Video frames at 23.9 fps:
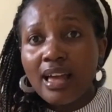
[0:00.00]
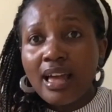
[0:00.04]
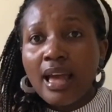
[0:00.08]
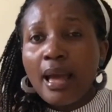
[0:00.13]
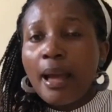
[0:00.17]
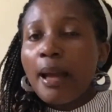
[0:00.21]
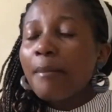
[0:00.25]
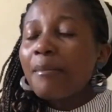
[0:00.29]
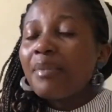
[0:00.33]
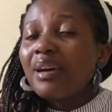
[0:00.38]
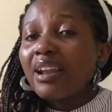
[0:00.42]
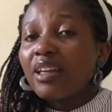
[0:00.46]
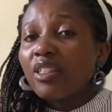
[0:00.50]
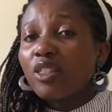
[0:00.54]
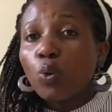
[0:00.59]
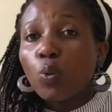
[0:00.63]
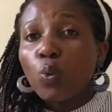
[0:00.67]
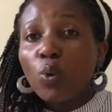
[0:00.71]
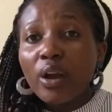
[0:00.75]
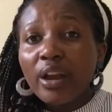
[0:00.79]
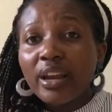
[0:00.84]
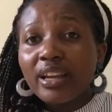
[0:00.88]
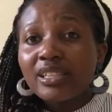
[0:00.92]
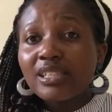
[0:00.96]
But
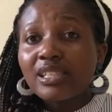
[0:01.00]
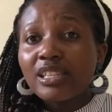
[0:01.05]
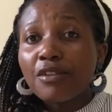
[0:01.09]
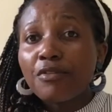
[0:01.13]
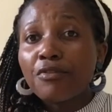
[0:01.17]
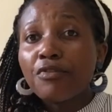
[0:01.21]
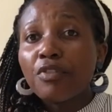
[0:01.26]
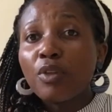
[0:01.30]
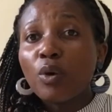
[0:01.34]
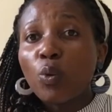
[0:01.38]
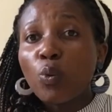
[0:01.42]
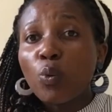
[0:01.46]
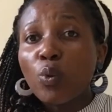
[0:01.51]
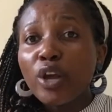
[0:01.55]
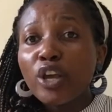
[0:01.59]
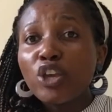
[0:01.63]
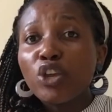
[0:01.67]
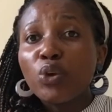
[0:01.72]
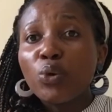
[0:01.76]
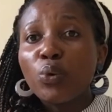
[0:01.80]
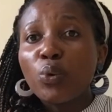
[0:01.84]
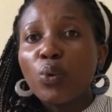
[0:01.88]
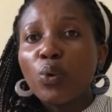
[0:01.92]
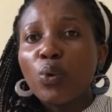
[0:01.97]
otherwise, if the way
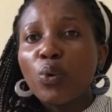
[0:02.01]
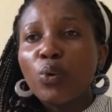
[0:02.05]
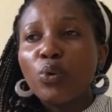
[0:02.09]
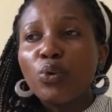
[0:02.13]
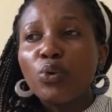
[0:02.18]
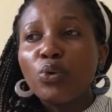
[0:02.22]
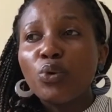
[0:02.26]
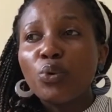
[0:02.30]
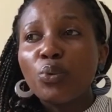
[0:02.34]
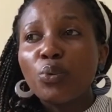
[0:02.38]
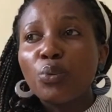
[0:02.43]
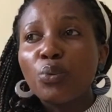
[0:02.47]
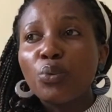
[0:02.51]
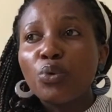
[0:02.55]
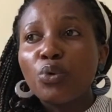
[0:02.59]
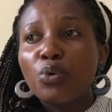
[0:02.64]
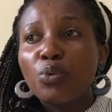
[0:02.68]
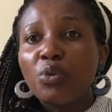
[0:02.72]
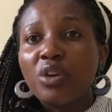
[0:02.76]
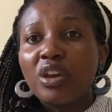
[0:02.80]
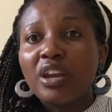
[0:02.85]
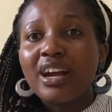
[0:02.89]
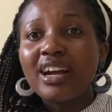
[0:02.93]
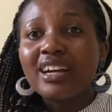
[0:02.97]
you
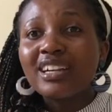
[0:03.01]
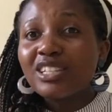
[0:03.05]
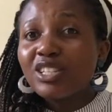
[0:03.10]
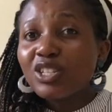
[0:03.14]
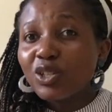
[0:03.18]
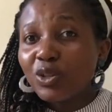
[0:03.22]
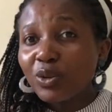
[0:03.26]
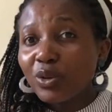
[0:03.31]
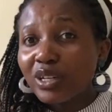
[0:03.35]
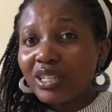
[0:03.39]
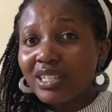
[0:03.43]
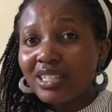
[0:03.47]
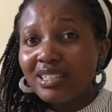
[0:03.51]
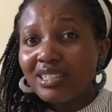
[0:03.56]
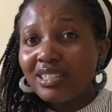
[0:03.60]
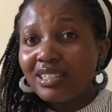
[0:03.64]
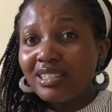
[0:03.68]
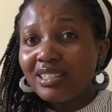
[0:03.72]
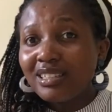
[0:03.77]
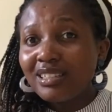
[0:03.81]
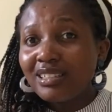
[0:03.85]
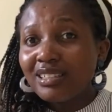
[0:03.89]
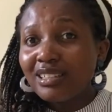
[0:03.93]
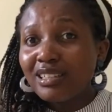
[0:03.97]
react towards
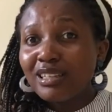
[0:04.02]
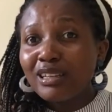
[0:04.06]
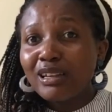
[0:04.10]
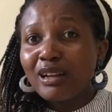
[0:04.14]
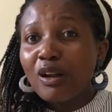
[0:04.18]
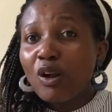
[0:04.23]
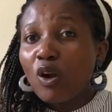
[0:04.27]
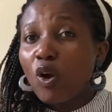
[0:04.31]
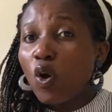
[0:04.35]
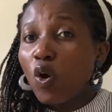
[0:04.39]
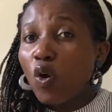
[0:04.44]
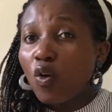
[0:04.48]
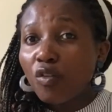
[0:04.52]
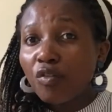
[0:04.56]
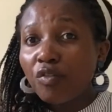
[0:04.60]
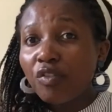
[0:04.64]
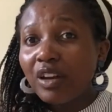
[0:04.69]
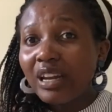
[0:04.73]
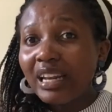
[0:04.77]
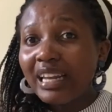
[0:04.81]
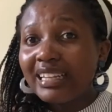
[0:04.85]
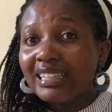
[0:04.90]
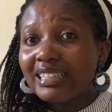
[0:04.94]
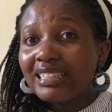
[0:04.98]

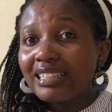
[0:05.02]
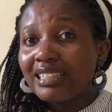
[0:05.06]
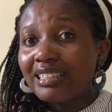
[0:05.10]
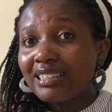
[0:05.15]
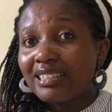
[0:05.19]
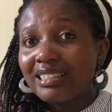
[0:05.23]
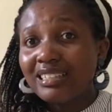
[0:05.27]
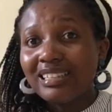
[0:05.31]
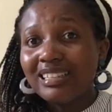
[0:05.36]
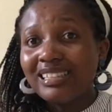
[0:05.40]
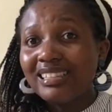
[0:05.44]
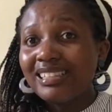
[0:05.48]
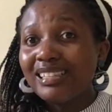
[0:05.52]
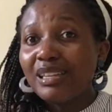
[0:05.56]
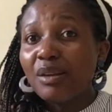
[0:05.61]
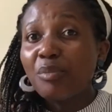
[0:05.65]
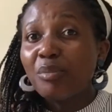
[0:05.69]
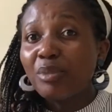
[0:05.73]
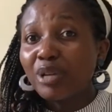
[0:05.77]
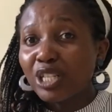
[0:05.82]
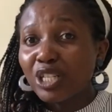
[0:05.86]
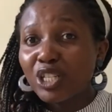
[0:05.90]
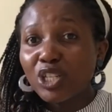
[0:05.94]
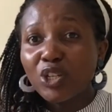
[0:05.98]
conflict is
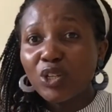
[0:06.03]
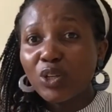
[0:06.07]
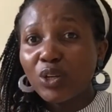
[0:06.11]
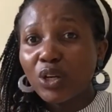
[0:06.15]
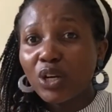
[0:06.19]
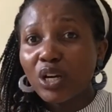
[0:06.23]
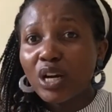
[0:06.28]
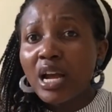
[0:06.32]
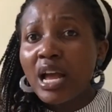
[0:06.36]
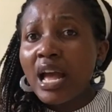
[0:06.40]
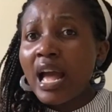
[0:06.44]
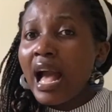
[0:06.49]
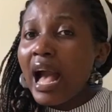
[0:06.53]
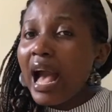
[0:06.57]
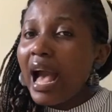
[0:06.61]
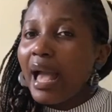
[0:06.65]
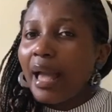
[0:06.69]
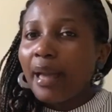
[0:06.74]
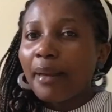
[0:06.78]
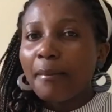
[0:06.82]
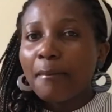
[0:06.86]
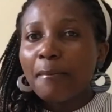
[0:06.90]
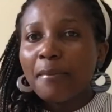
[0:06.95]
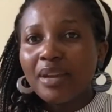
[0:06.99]
immature, I
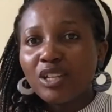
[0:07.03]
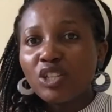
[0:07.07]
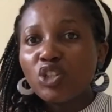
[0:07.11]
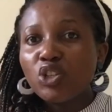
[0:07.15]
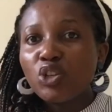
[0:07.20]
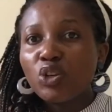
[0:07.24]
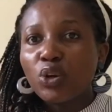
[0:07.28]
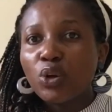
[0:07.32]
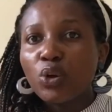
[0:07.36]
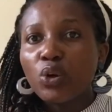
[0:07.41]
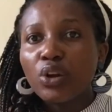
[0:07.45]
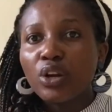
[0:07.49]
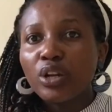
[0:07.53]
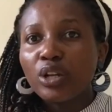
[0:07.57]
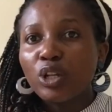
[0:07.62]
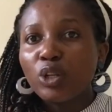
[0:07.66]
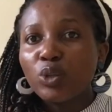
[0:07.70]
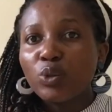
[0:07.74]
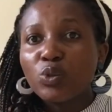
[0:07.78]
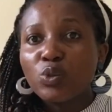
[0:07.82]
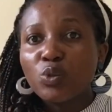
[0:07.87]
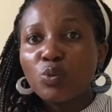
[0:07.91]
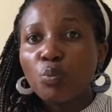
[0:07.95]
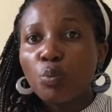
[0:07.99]
bet you're gonna
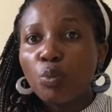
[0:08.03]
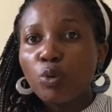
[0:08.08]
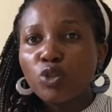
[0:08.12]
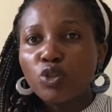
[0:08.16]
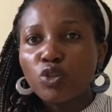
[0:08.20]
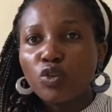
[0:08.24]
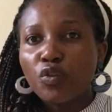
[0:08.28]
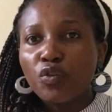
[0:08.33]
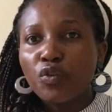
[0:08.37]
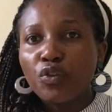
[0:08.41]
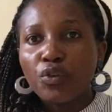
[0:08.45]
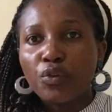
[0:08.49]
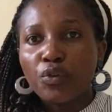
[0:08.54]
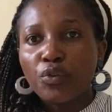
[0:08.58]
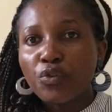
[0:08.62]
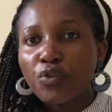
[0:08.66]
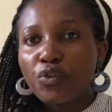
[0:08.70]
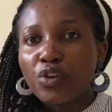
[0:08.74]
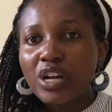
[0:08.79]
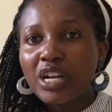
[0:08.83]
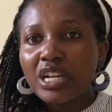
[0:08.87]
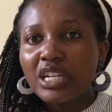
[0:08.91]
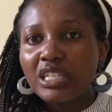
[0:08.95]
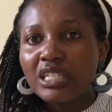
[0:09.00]
lose most of your
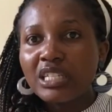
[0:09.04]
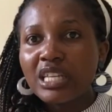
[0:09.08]
friends.